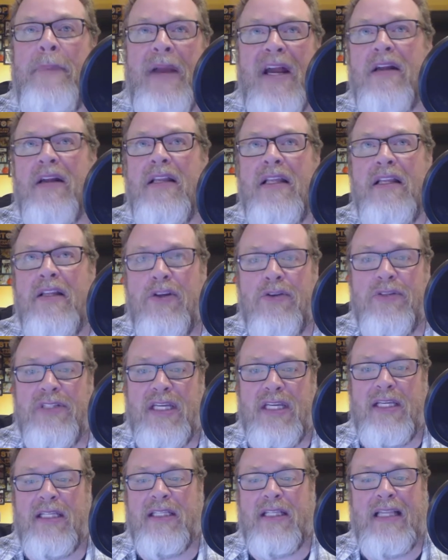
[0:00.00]
barely
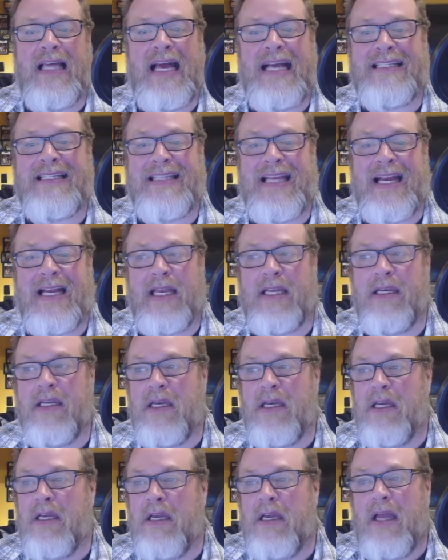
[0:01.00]
losing in the last
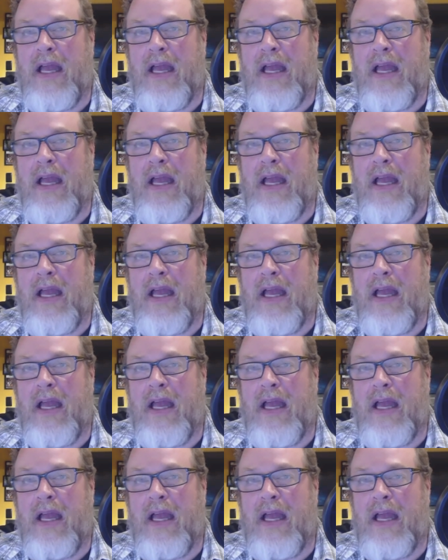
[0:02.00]
second.